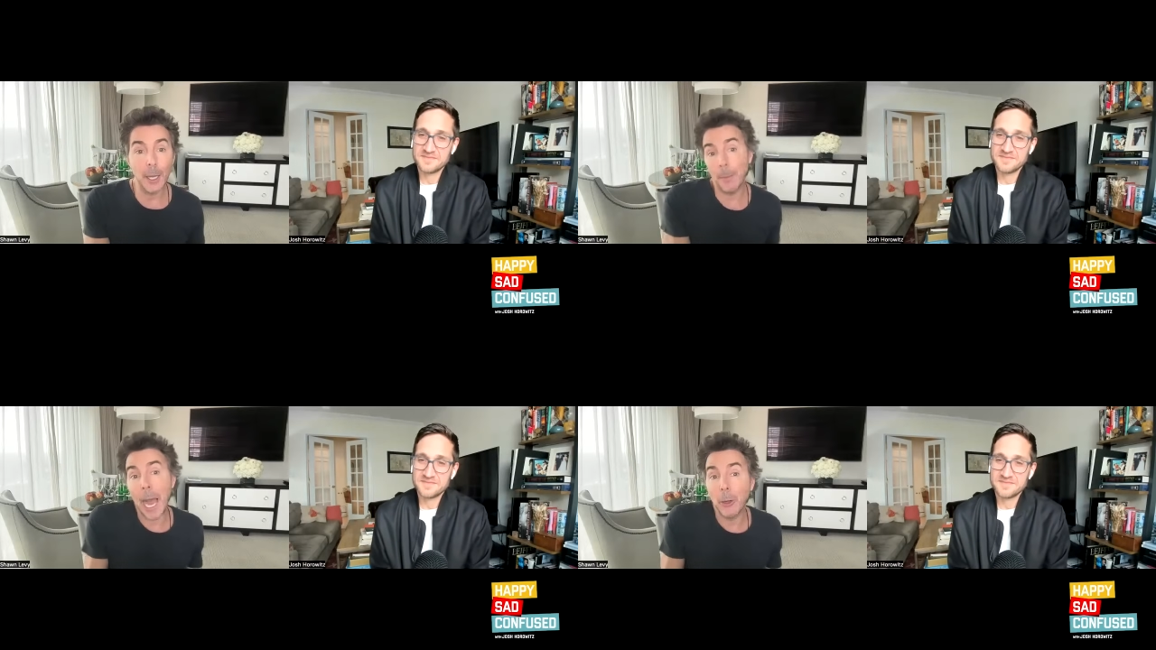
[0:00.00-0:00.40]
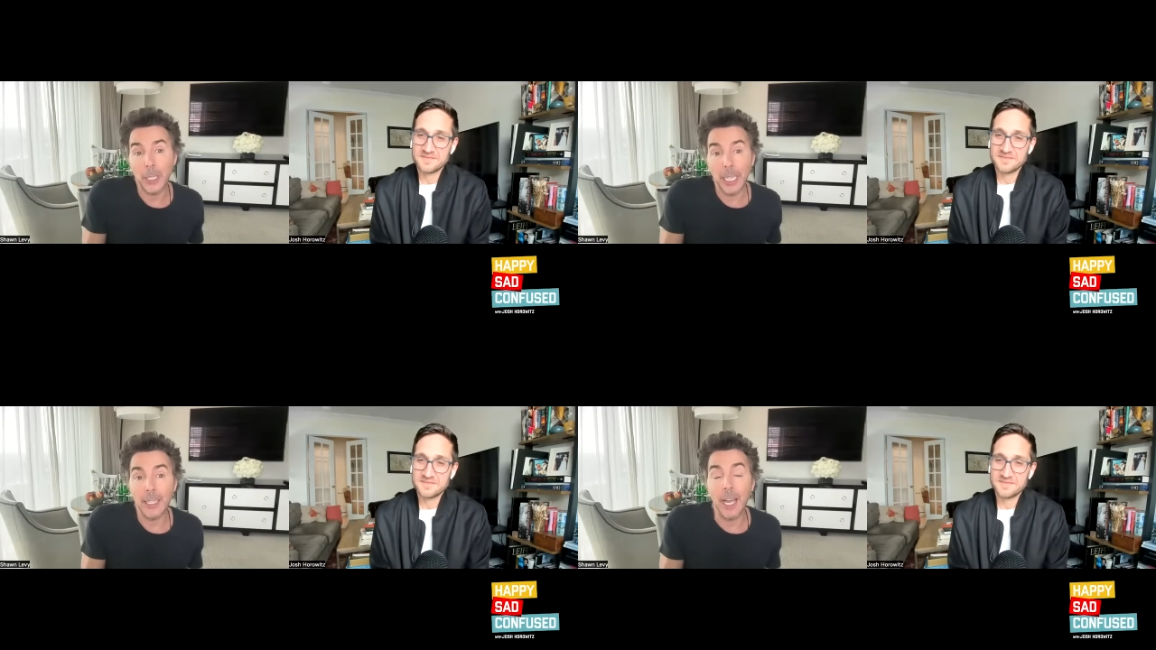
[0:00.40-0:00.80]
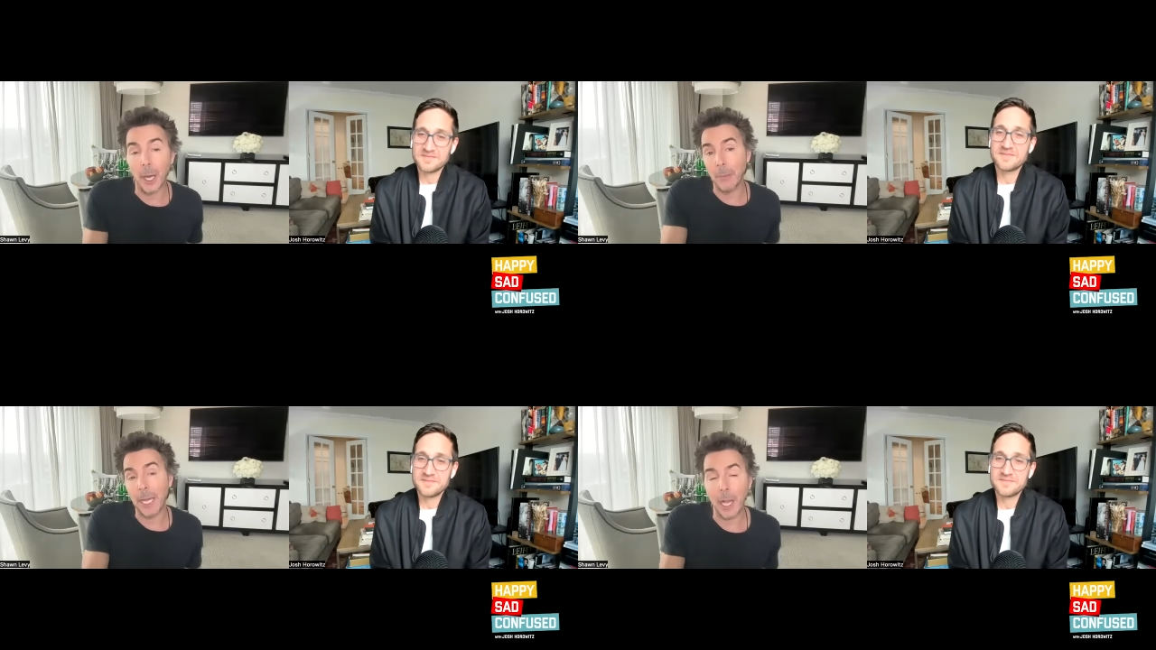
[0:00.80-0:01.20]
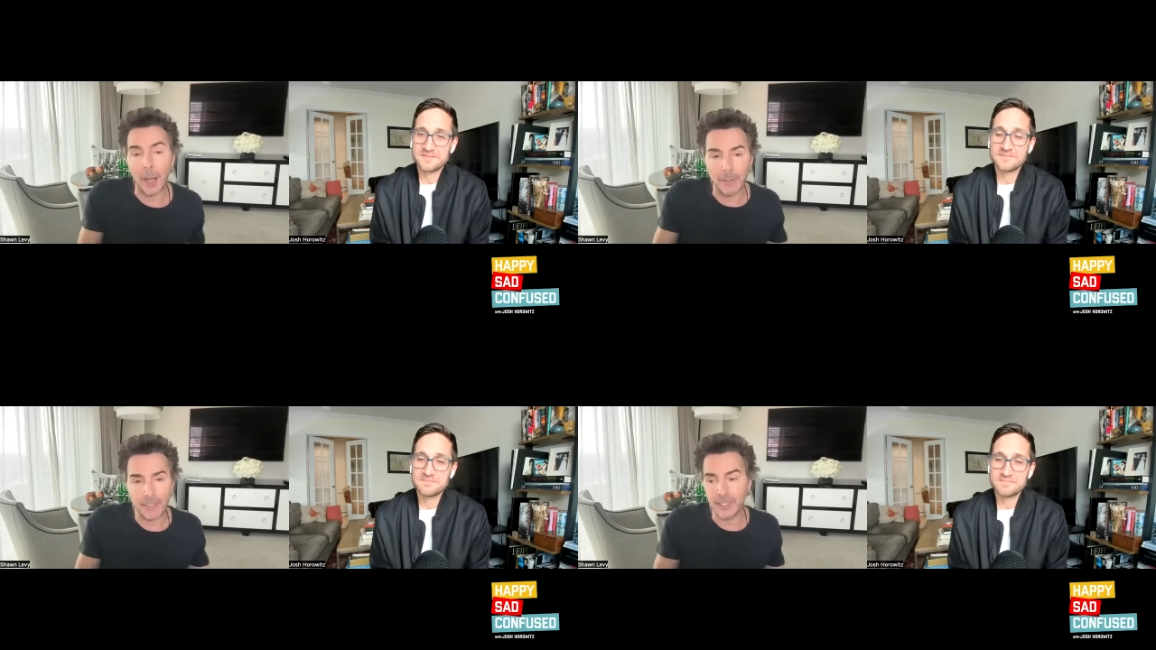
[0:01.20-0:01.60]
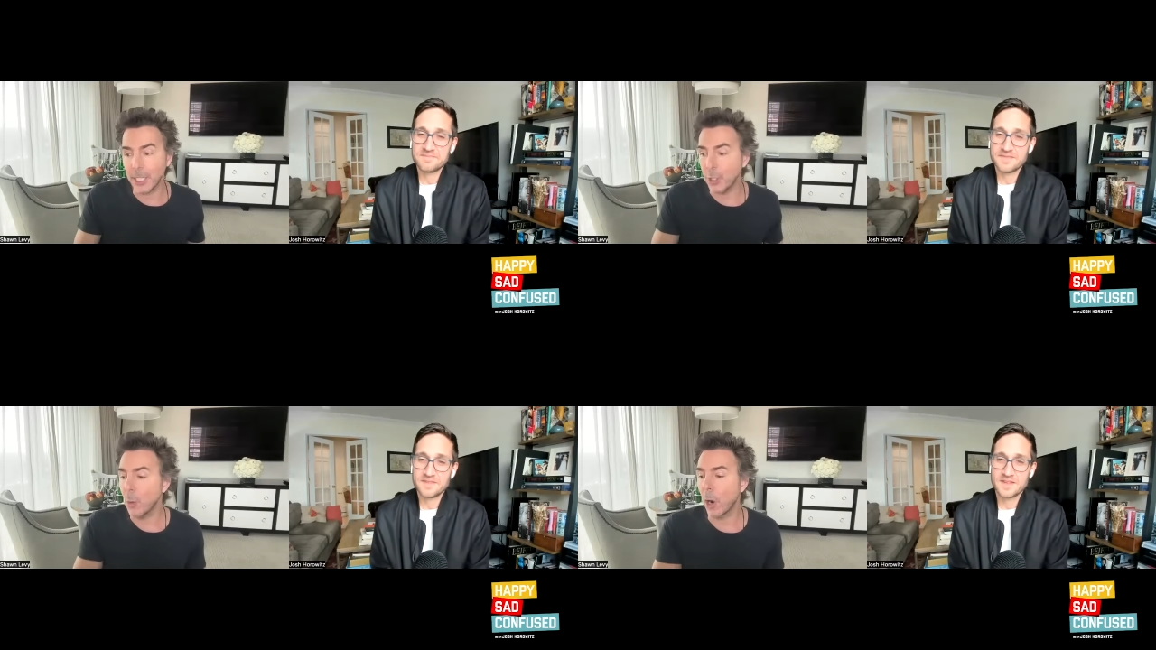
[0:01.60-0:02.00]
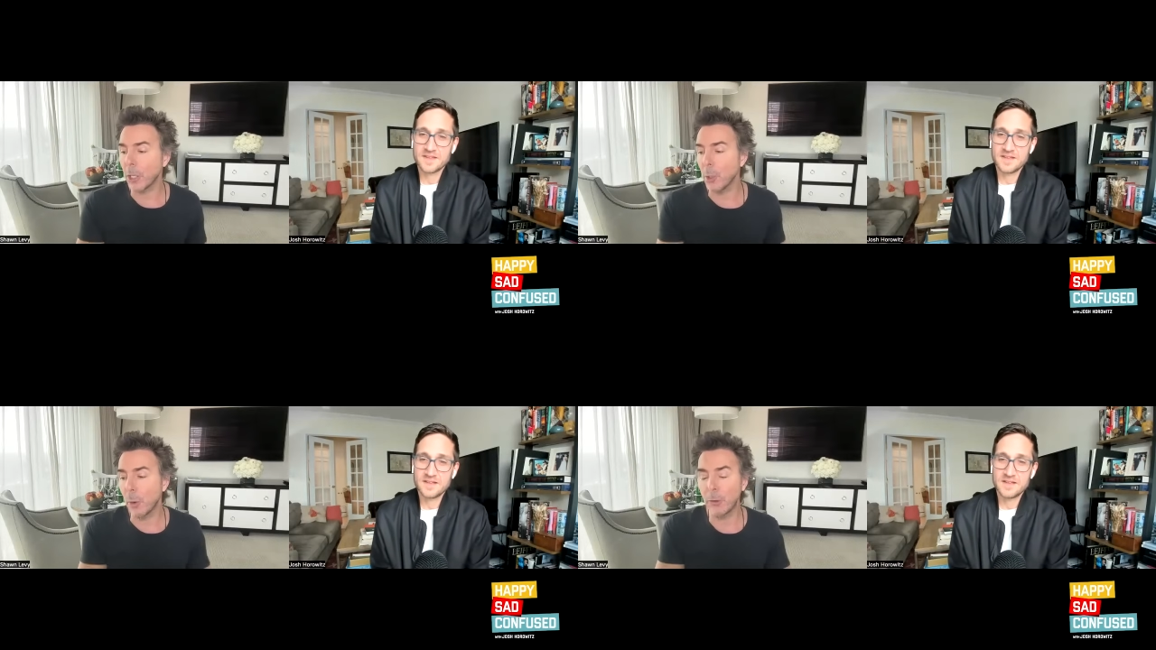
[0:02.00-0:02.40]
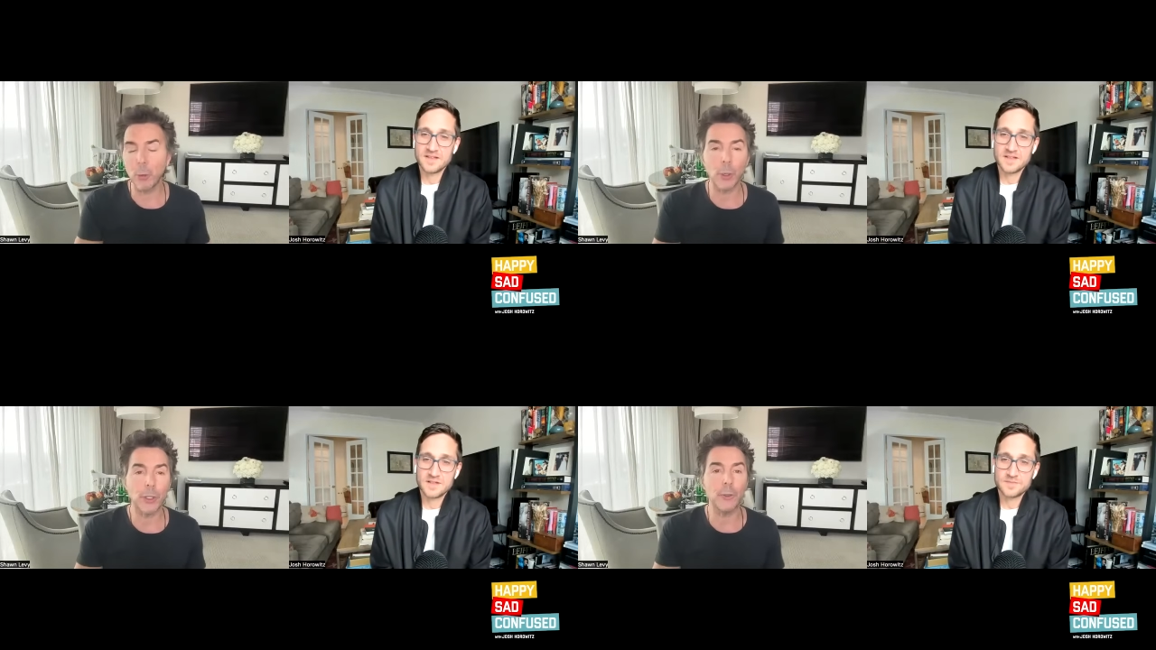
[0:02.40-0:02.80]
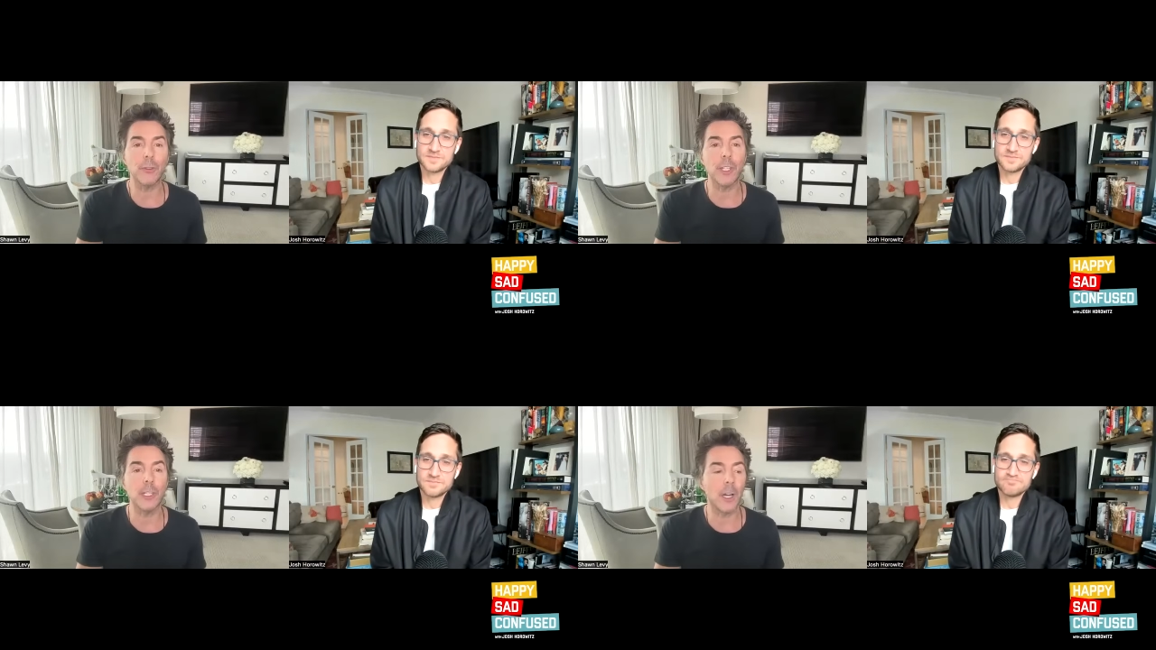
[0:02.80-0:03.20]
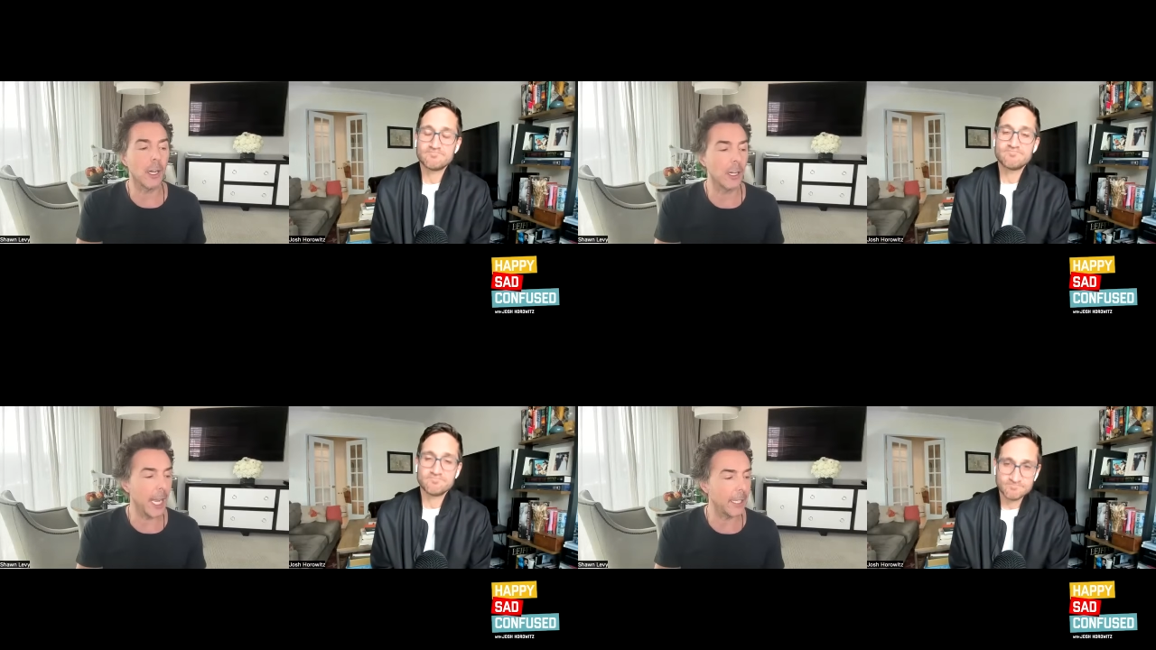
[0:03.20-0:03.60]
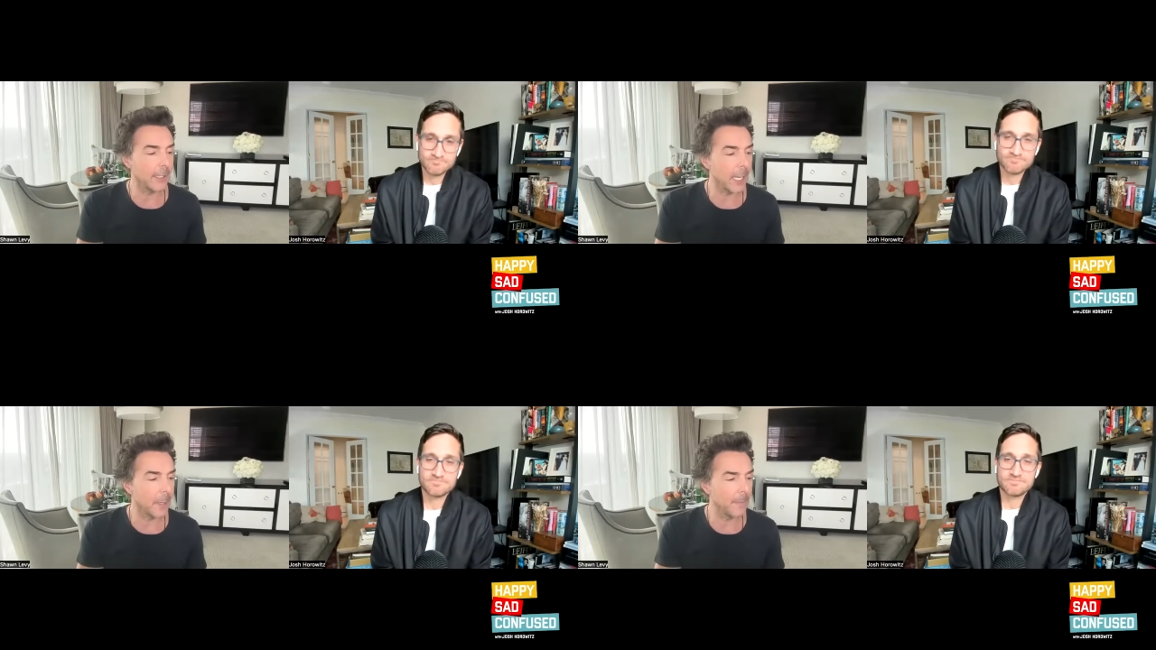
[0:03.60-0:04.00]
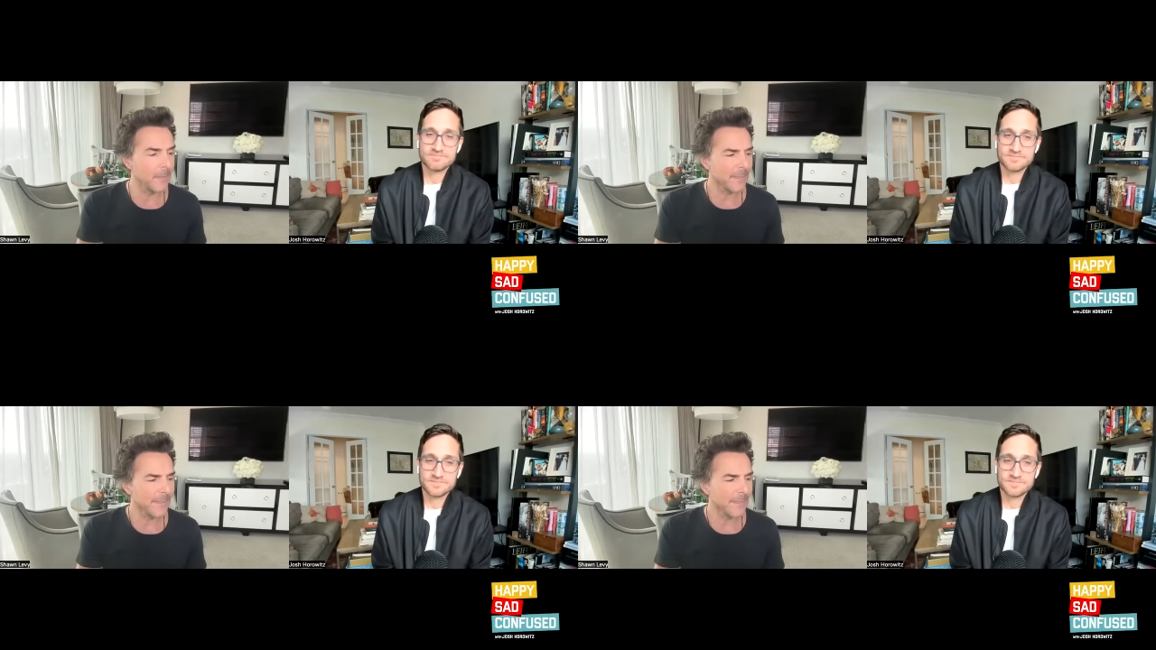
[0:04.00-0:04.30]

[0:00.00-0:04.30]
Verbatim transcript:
Speaker 1: about it. Um, and obviously, you are, you always were, you still are. And um,